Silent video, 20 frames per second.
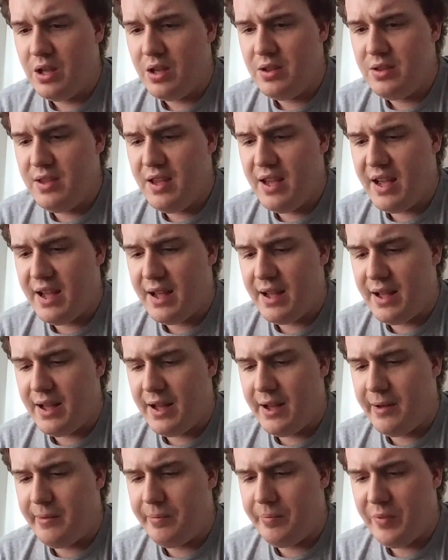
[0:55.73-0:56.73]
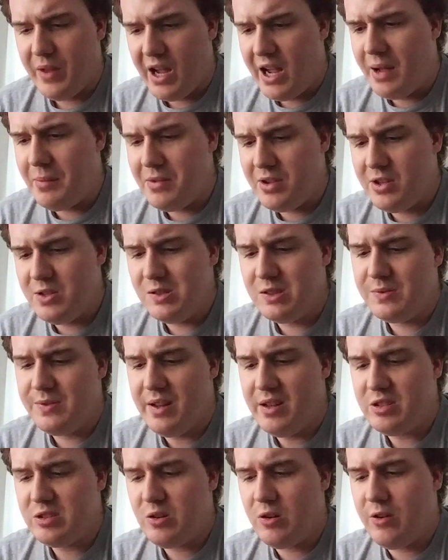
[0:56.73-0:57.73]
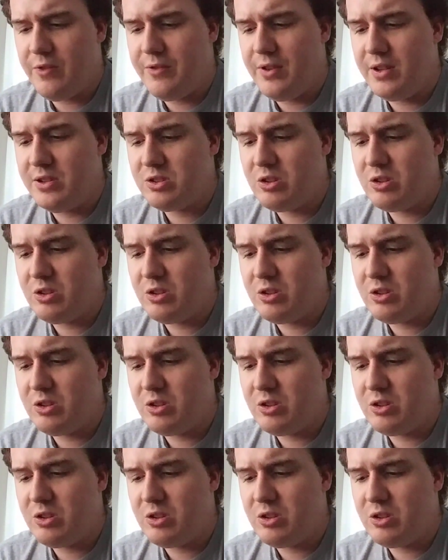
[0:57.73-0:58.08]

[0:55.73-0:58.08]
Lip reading: yeah, I'm a huge fan of Scarface.